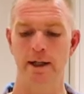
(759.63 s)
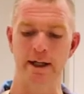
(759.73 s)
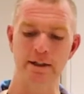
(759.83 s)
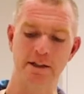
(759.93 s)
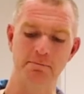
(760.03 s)

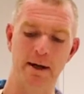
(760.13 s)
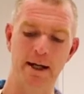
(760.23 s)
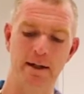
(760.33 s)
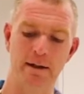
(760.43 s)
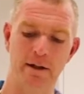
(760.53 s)
That just
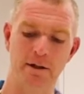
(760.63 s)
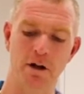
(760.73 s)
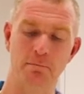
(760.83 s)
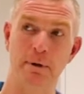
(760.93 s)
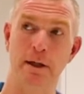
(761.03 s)
made the
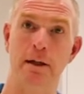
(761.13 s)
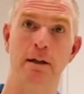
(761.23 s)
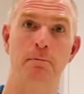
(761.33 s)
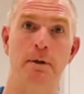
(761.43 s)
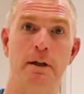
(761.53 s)
top bit a
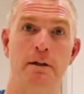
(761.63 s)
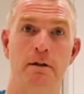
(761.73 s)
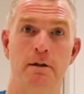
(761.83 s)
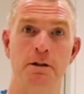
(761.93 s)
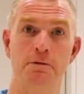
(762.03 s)
little bit
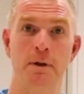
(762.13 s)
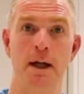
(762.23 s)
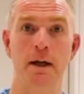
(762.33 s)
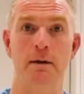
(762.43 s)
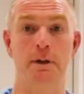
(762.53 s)
crispier.